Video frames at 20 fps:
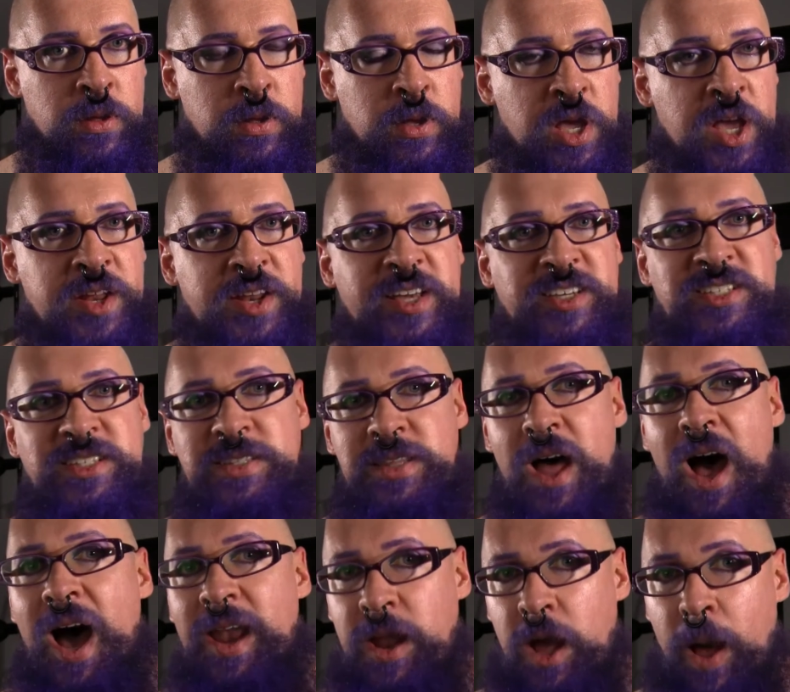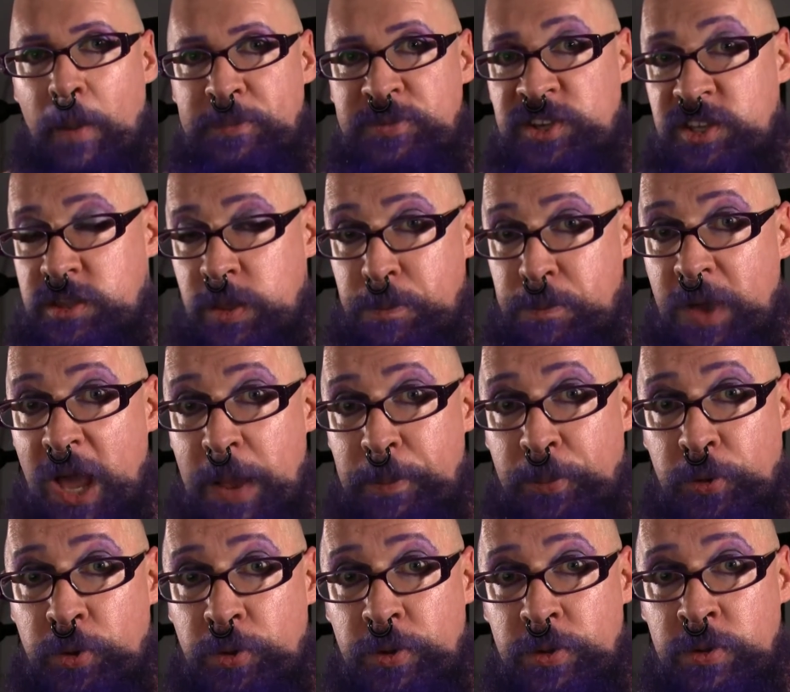It is not up to the
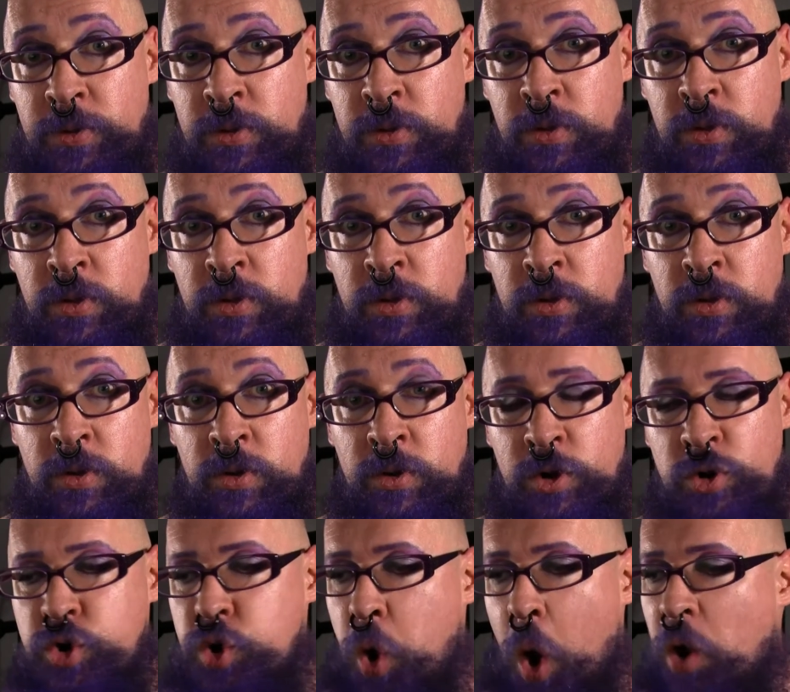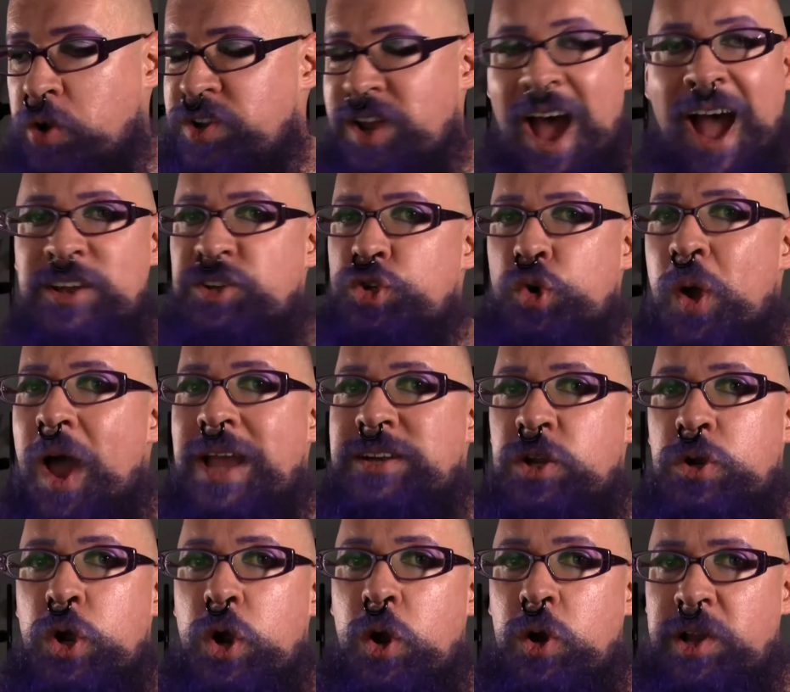people who are not trying
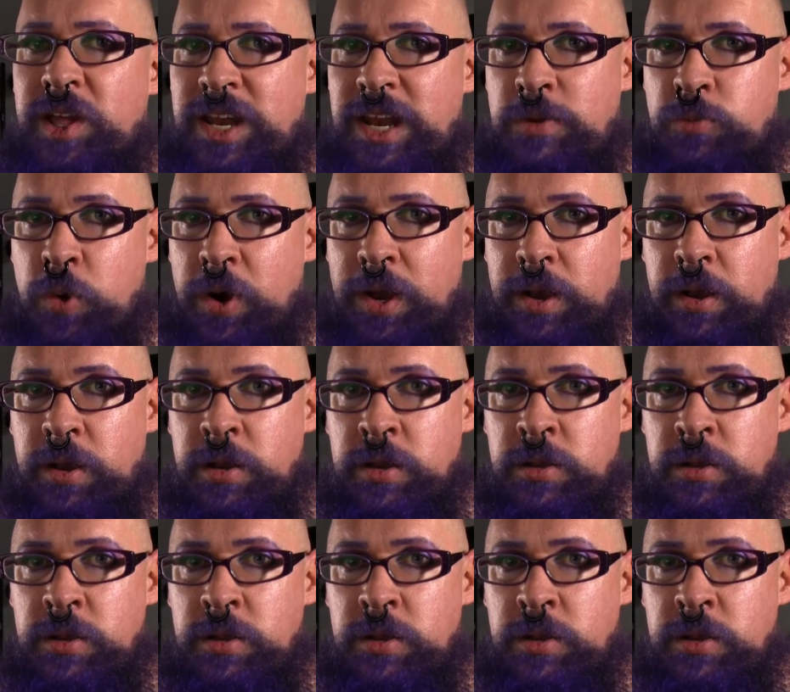to hurt anyone